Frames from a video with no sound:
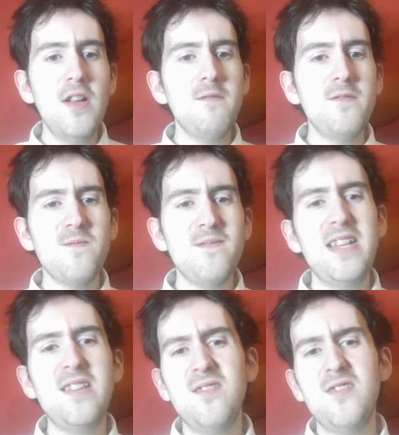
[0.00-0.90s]
which
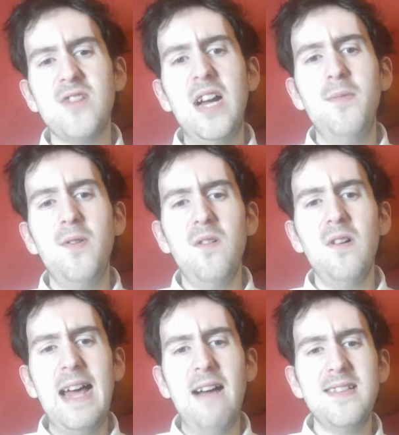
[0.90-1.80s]
really does drive poor
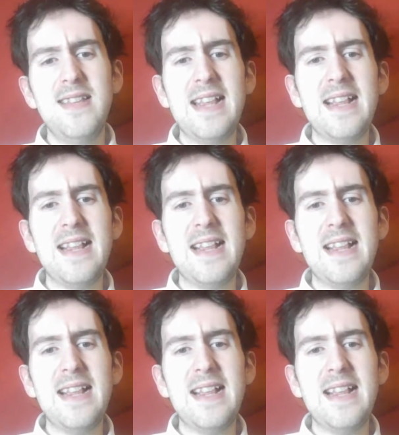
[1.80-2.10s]
Gale's tears.